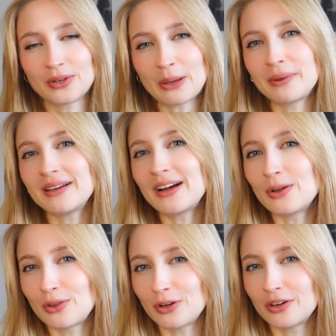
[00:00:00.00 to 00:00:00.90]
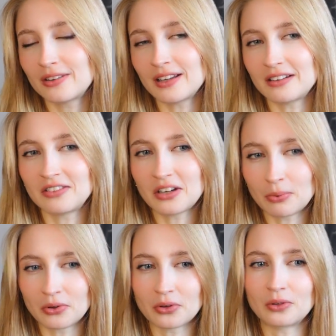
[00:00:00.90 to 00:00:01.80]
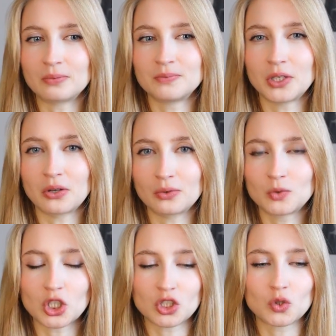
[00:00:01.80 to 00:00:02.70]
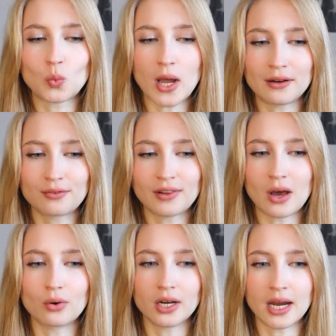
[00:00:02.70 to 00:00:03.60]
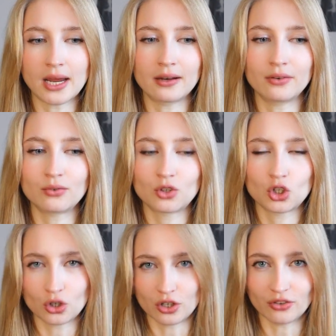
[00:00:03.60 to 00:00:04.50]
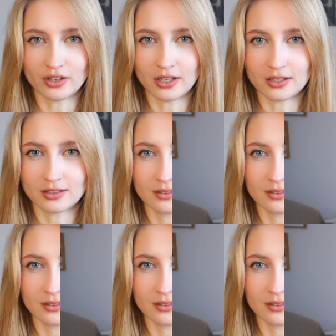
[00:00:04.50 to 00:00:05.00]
a bit healthier than the typical, just white flour and sugar ingredients.